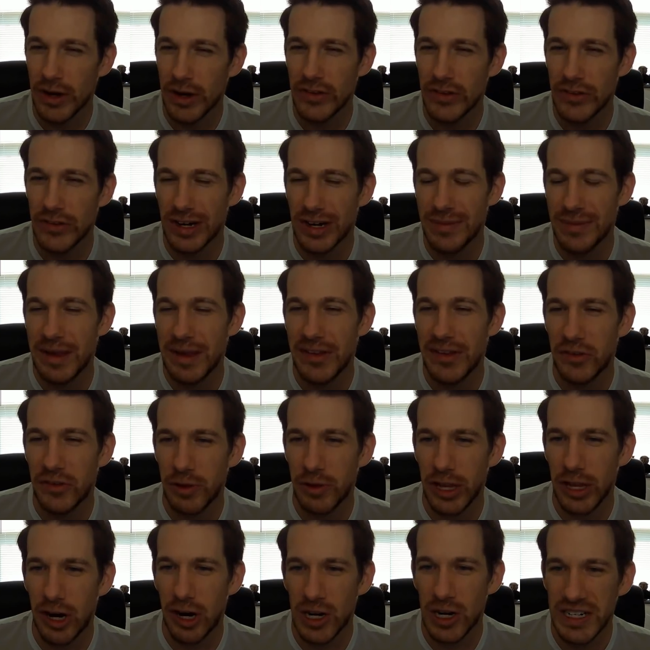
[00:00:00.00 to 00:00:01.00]
more concerning to me because
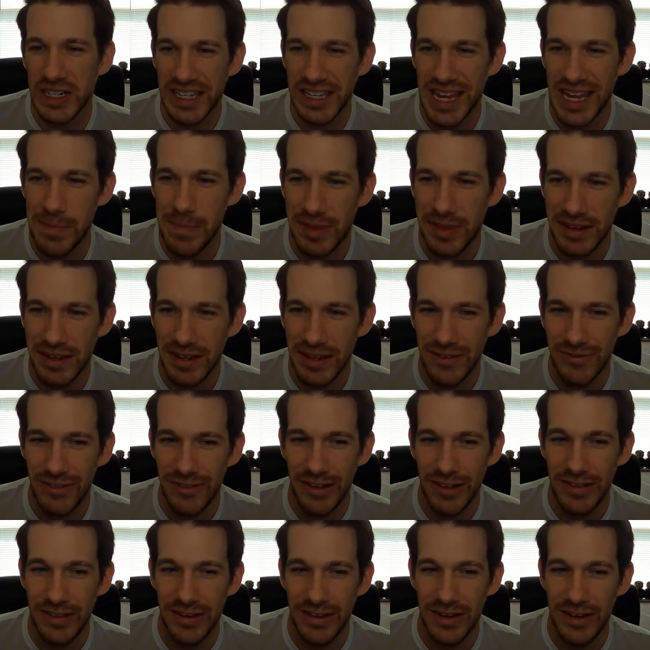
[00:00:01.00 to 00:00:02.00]
it's really hard to keep the
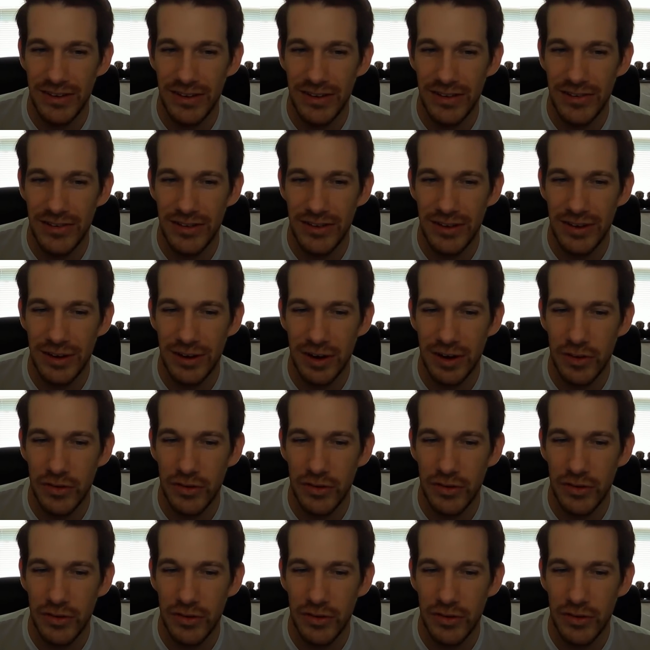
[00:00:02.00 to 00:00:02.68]
defense condition,